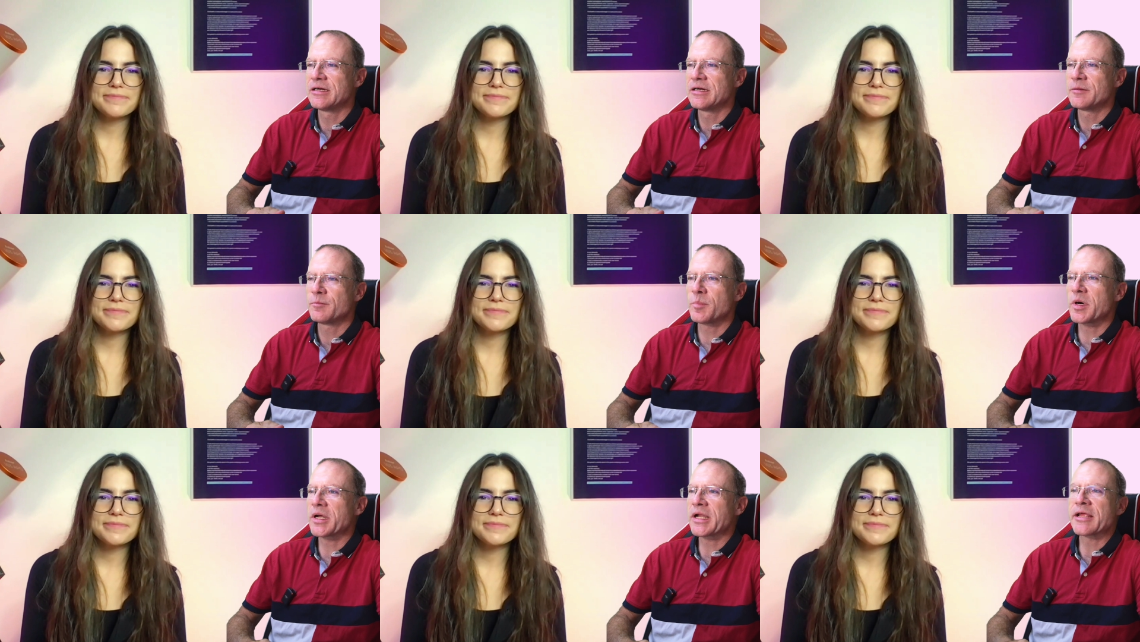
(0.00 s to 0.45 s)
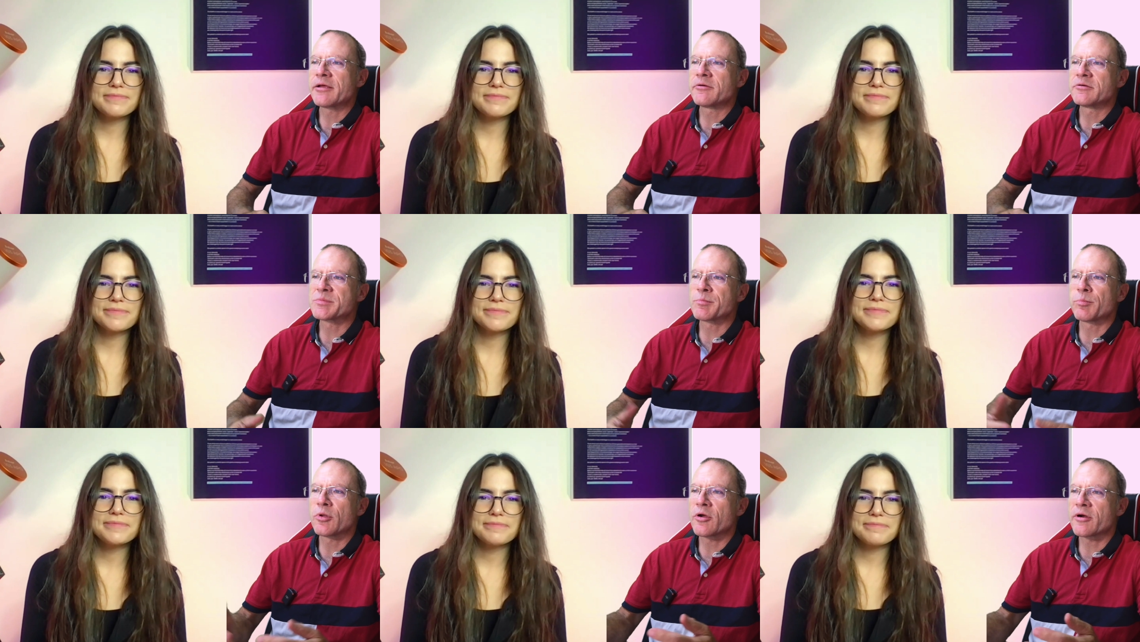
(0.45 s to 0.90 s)
Speaker 1: but I
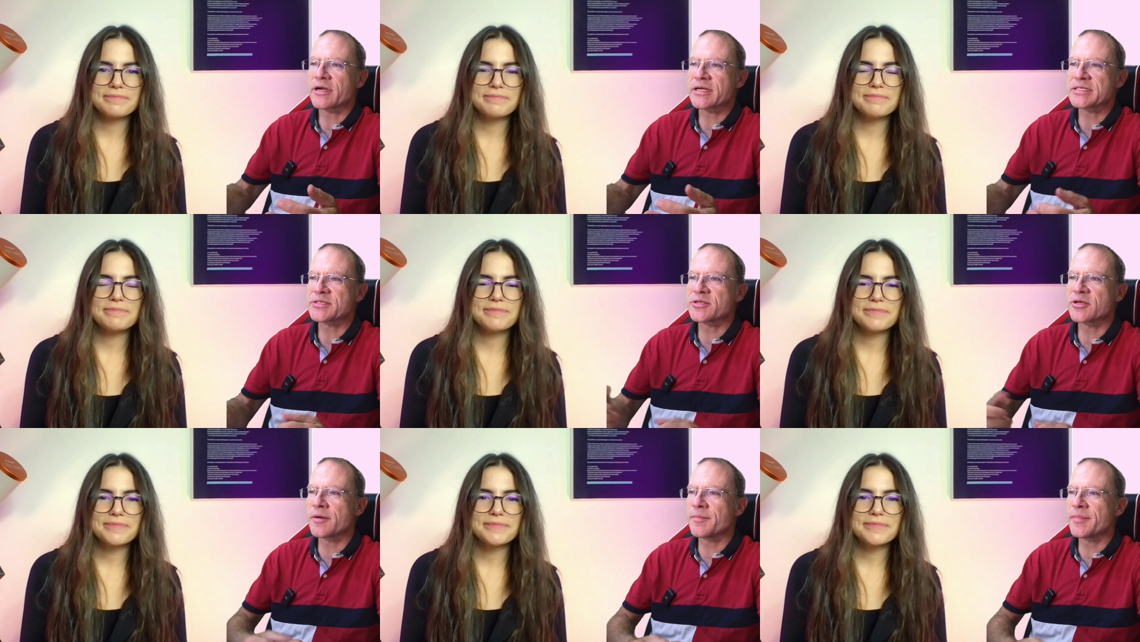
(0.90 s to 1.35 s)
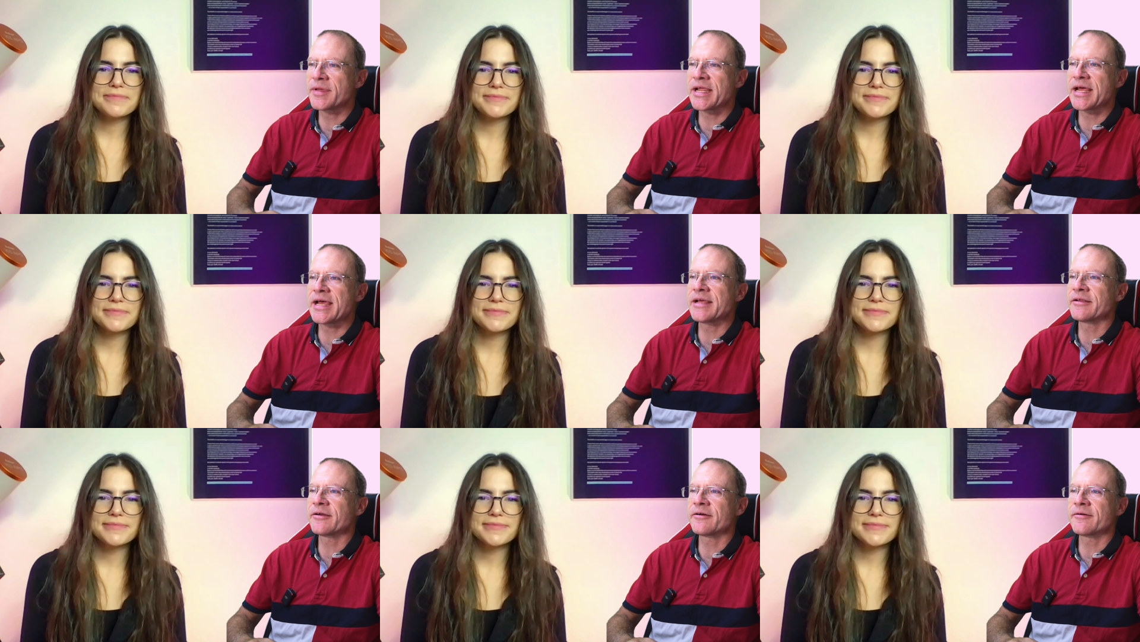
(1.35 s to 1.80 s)
use
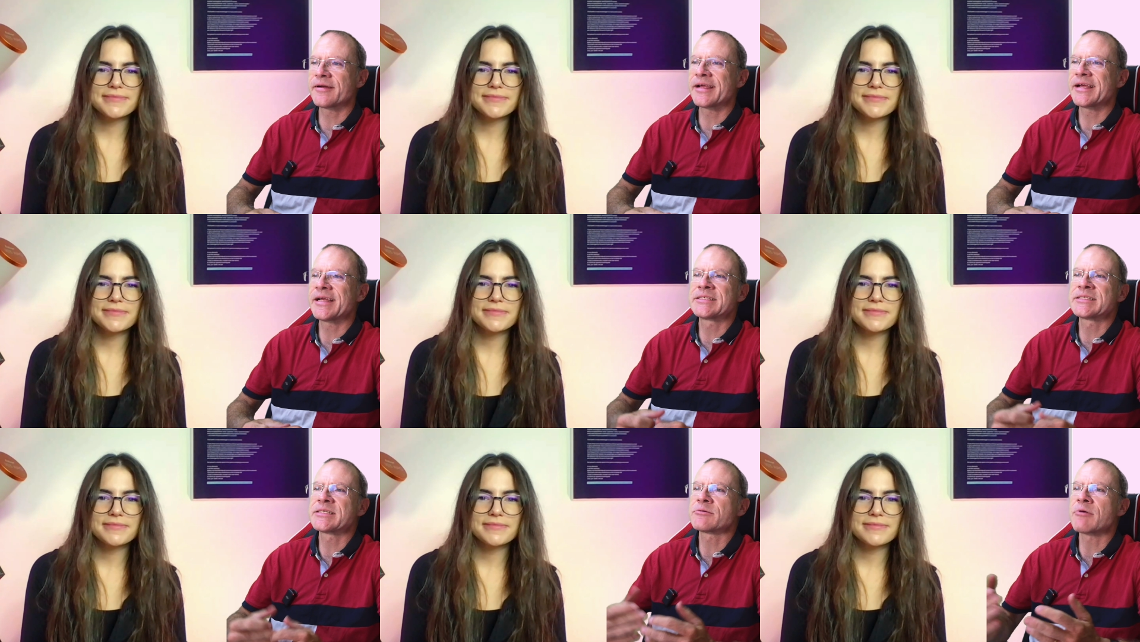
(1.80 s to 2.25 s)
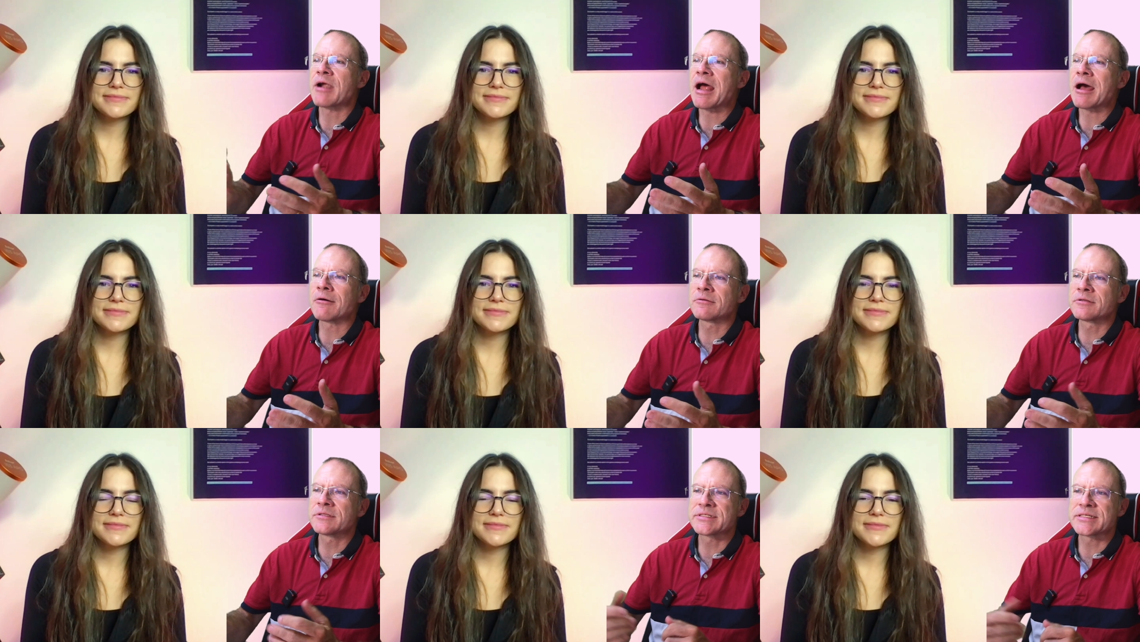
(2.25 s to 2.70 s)
BlurXTerminator, it's
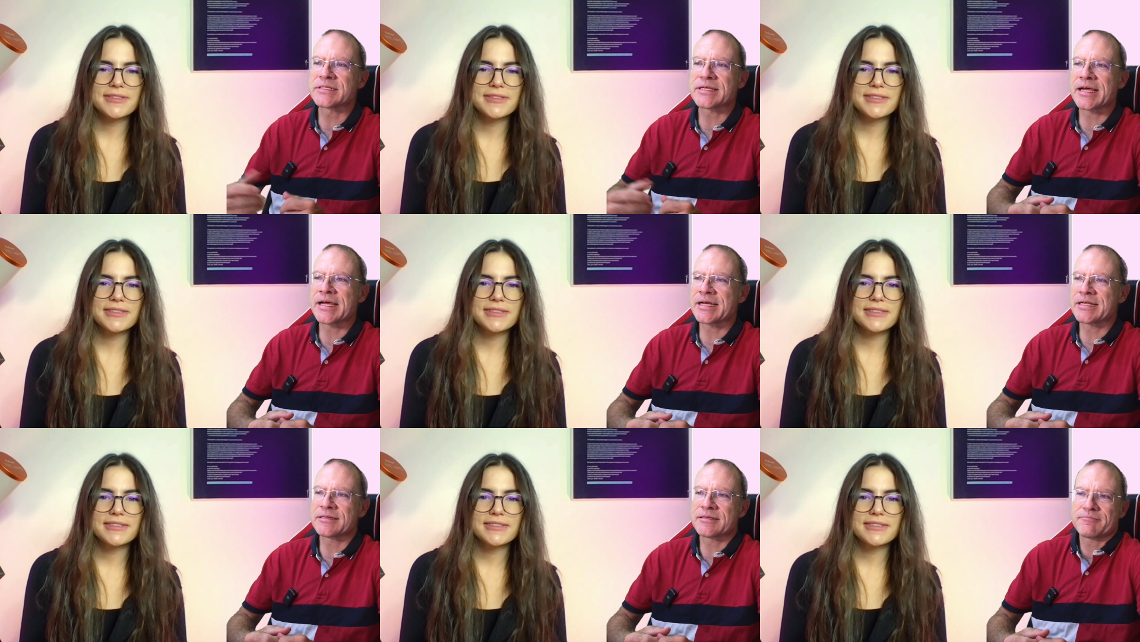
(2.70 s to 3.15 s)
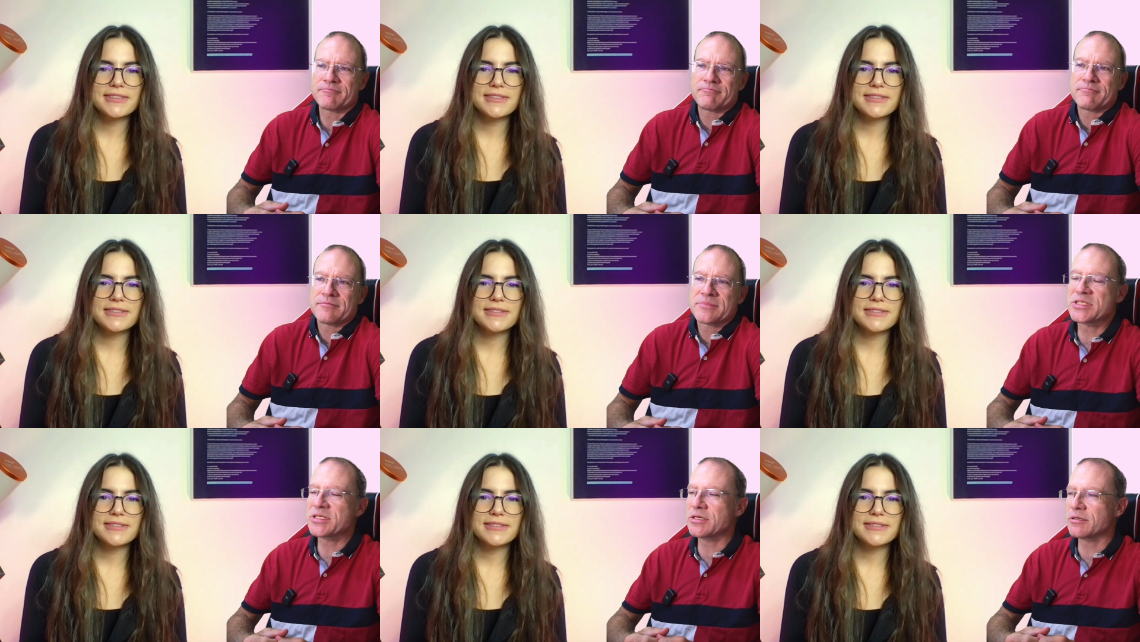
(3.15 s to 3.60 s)
round, and
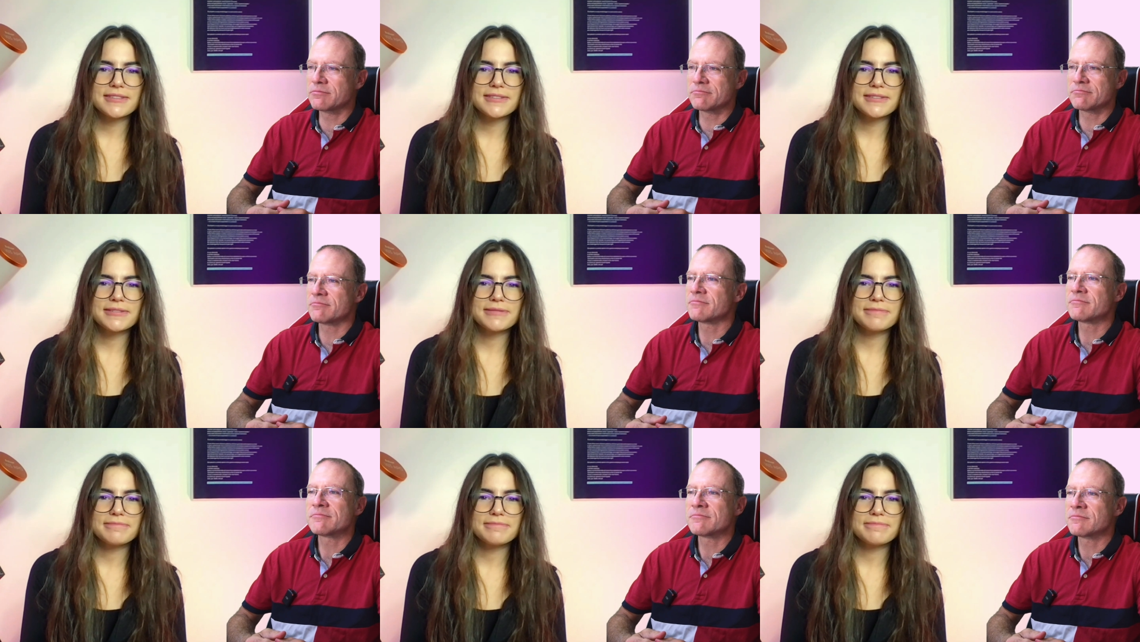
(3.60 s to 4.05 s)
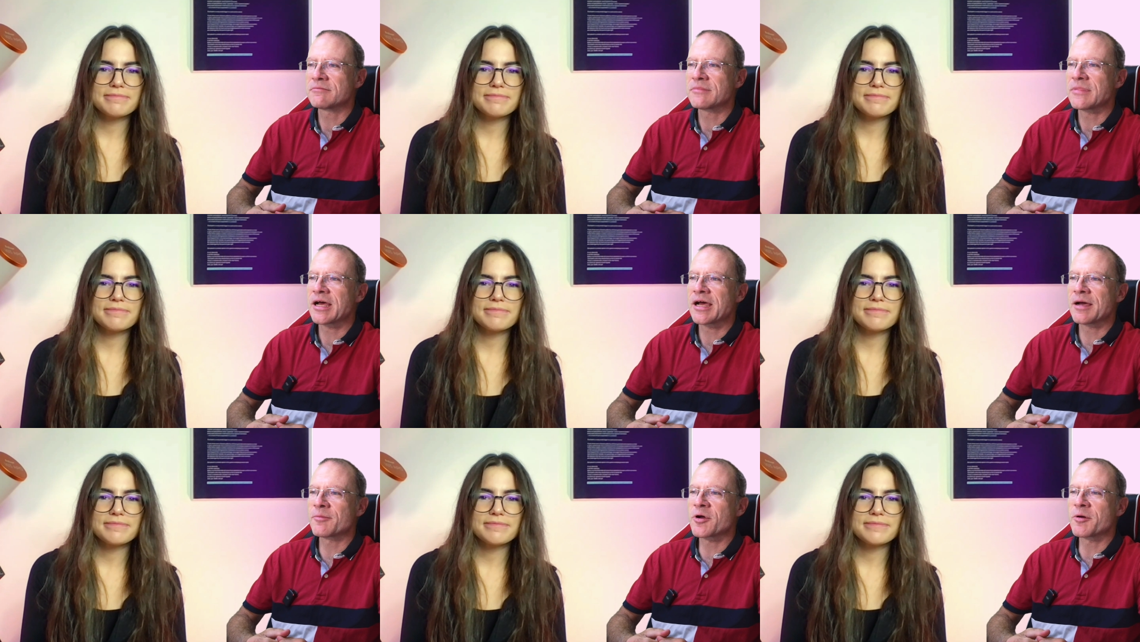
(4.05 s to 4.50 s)
so
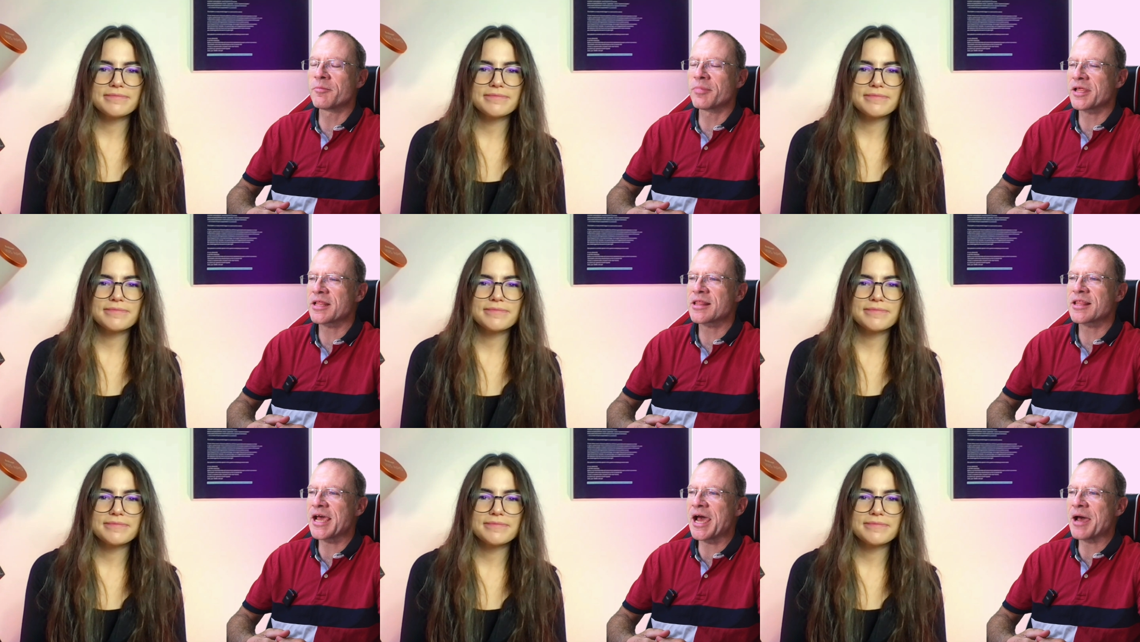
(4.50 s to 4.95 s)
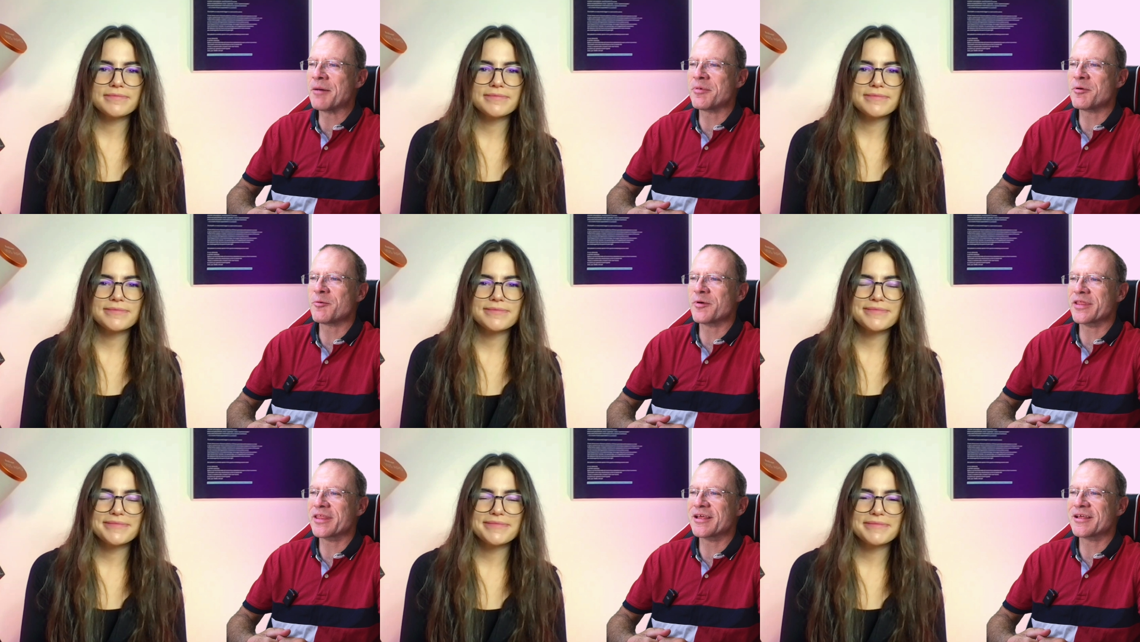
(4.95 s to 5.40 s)
I'm completely happy
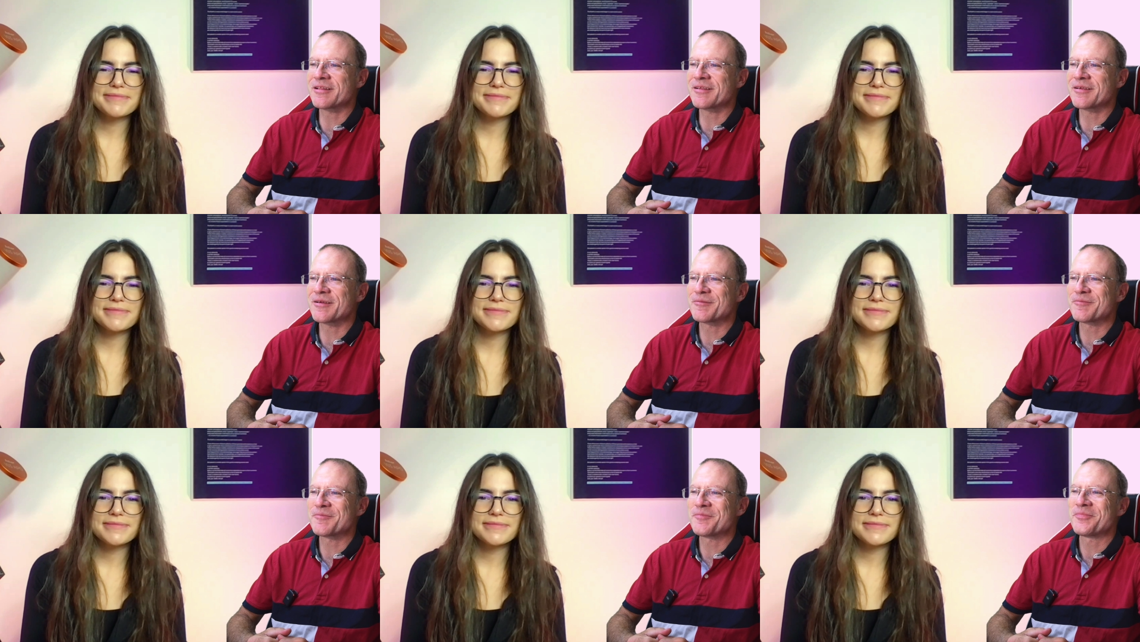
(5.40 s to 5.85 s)
with it.